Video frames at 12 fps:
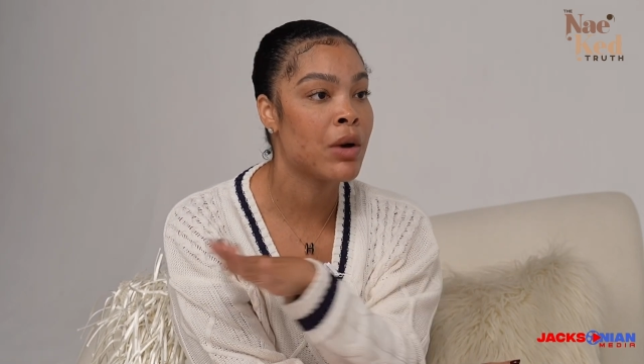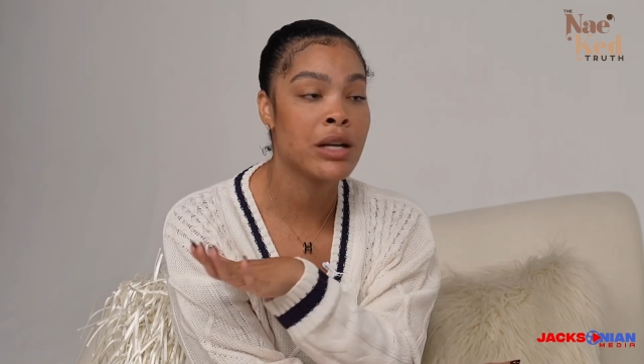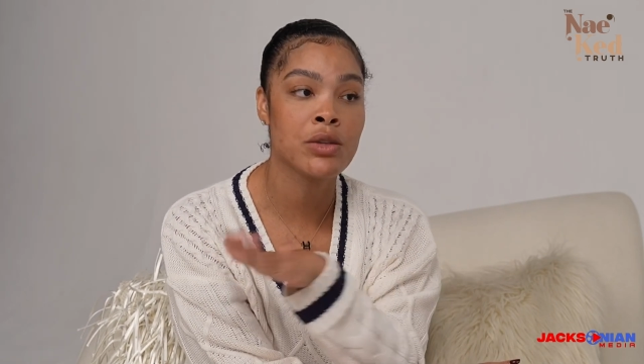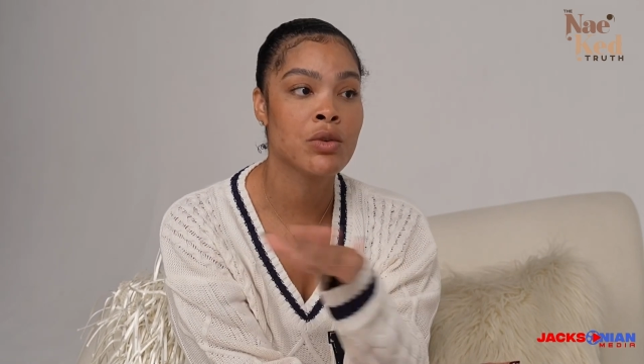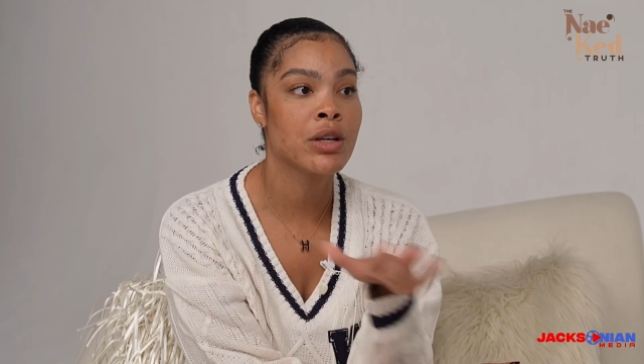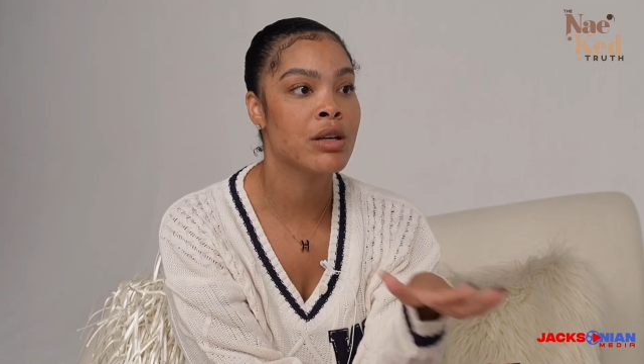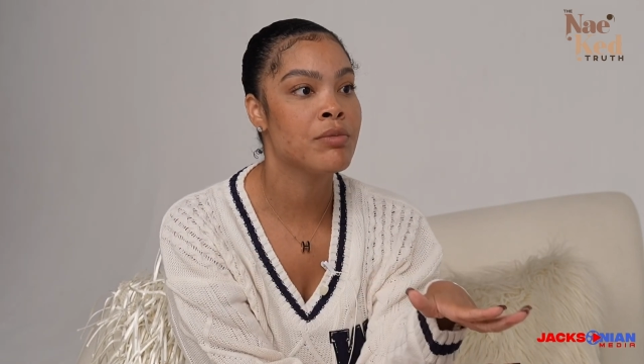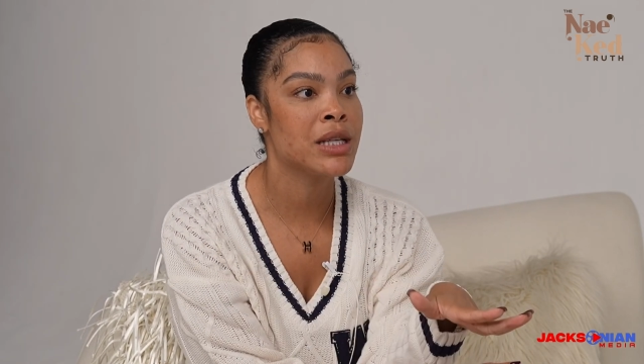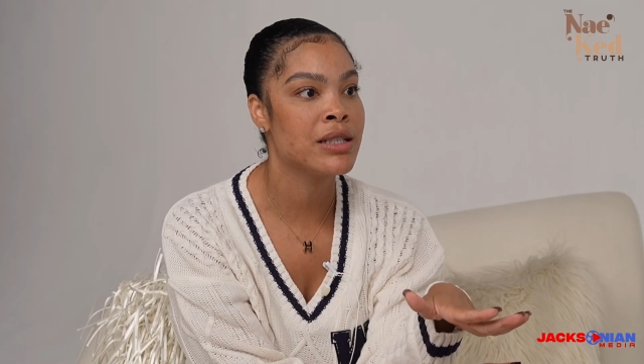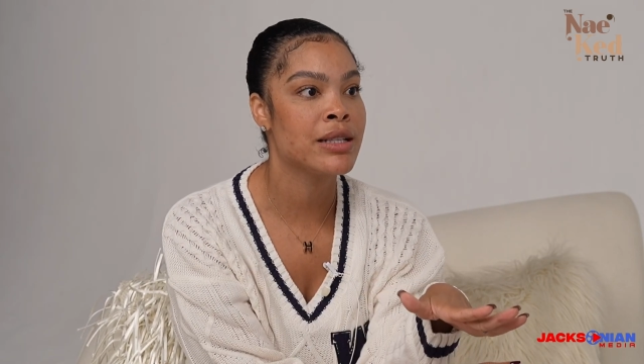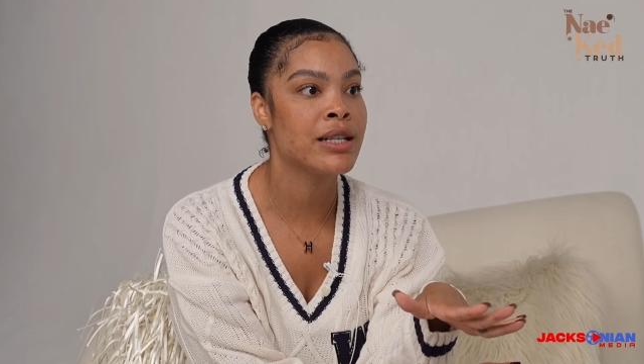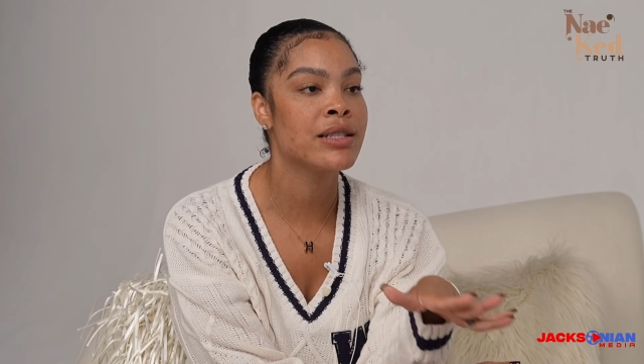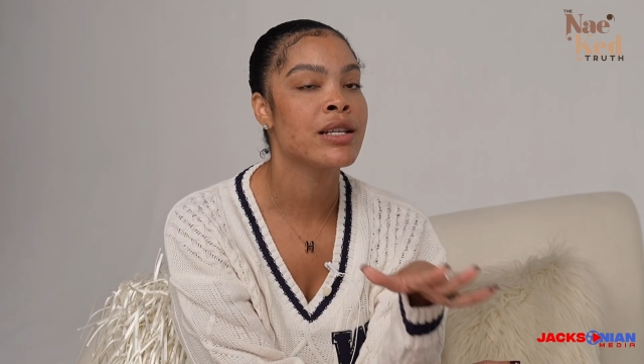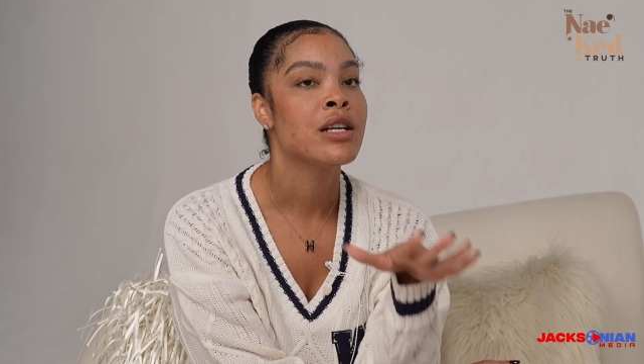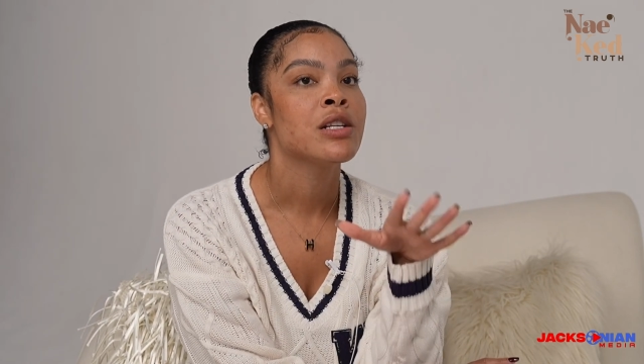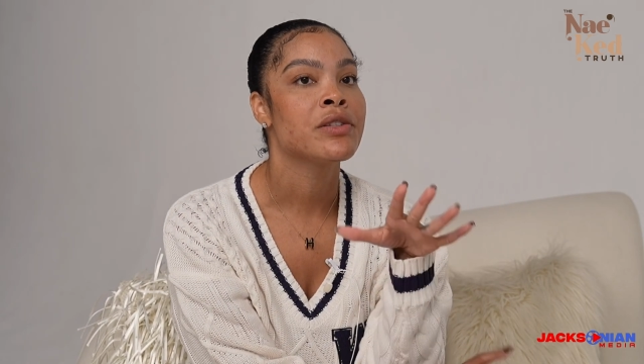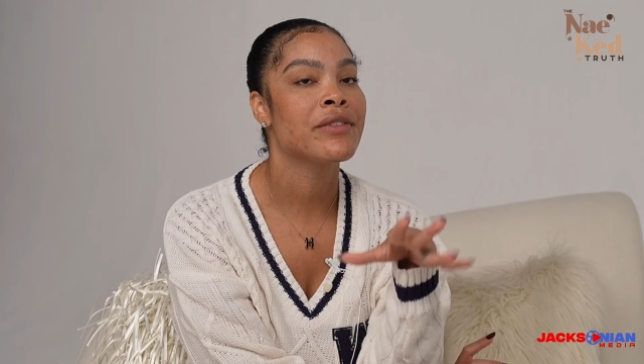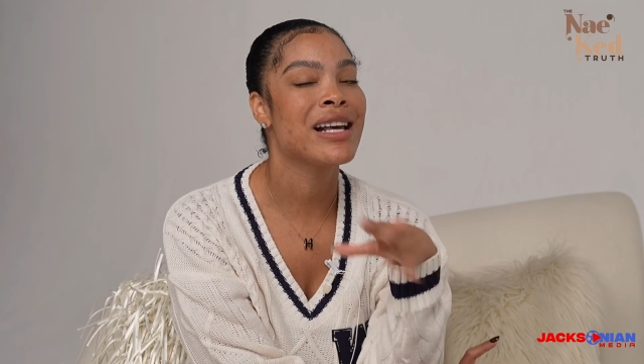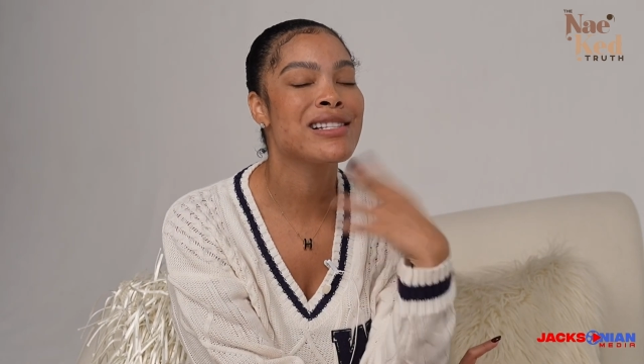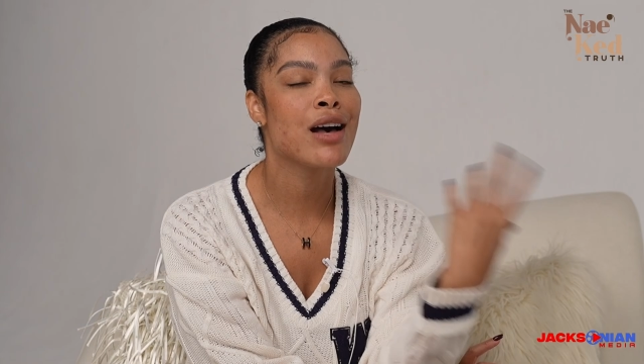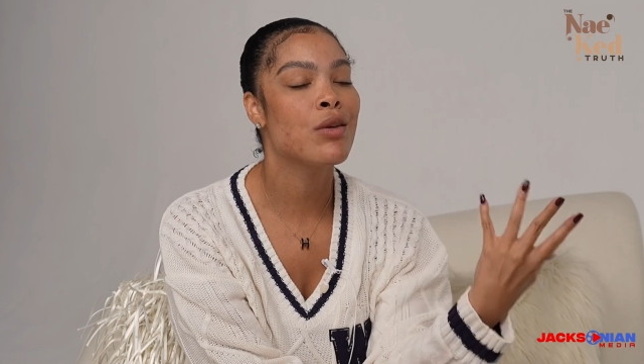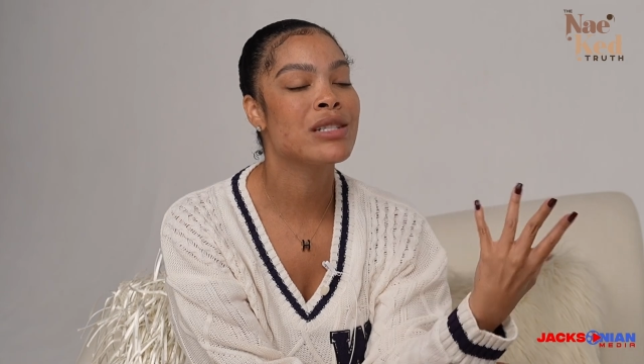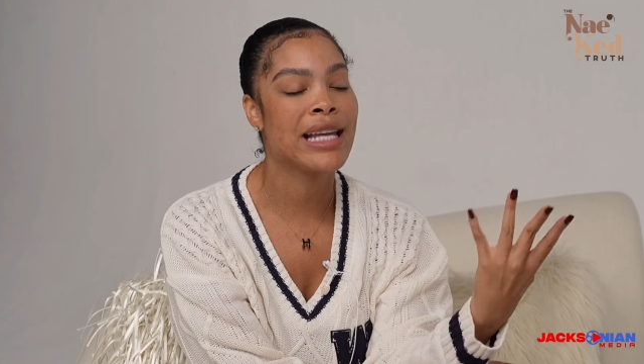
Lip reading: I do good business. So that's how I was